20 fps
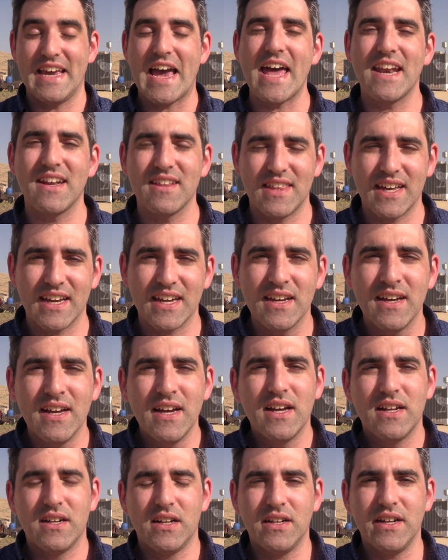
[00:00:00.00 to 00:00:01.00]
see anything
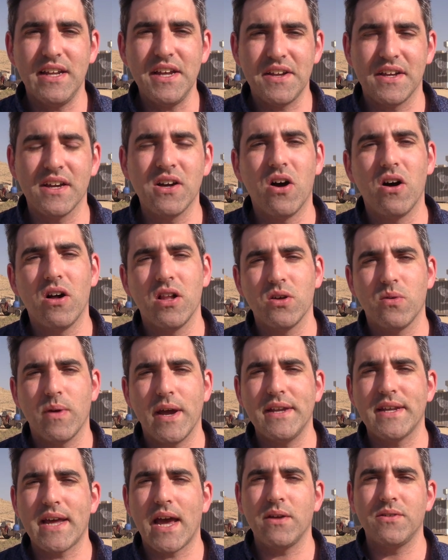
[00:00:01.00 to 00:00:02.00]
leading all the
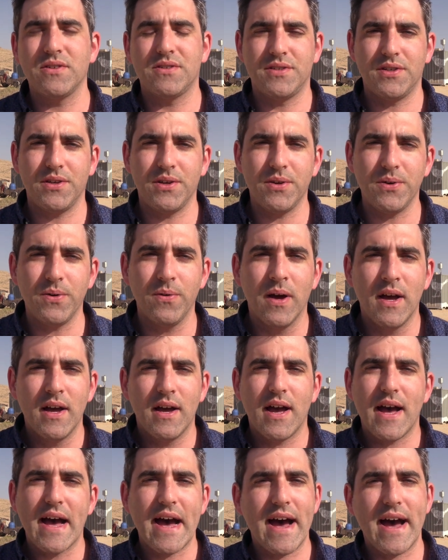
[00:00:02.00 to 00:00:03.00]
way down to
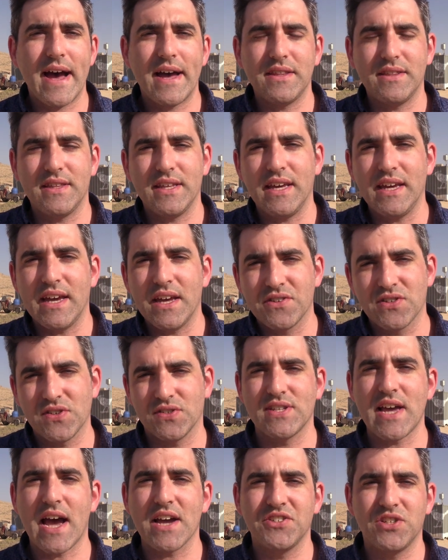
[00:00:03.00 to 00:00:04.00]
uh, the
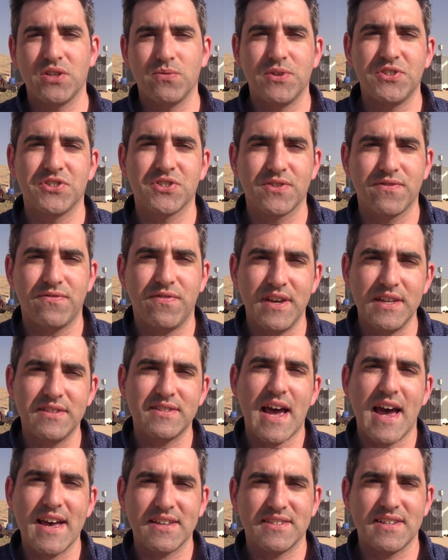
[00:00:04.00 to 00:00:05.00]
intersection with
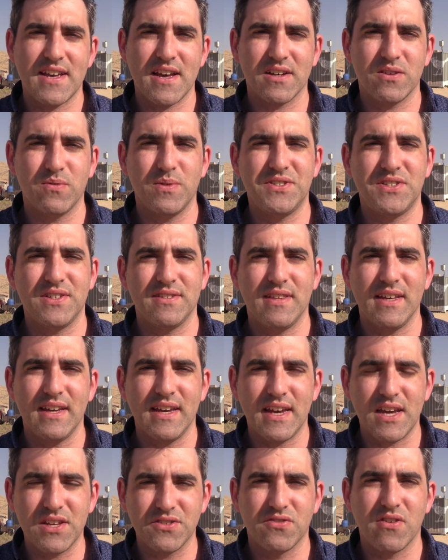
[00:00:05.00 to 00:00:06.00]
Kvish Eser which is
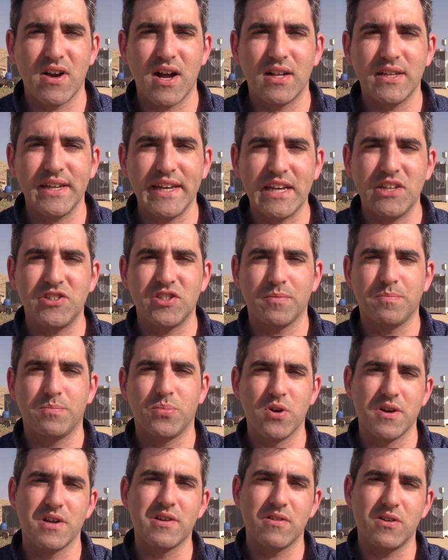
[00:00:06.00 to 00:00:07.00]
the Israel Egypt
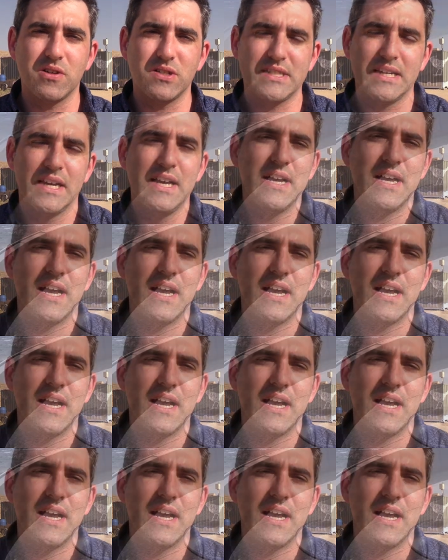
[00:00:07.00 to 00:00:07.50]
border road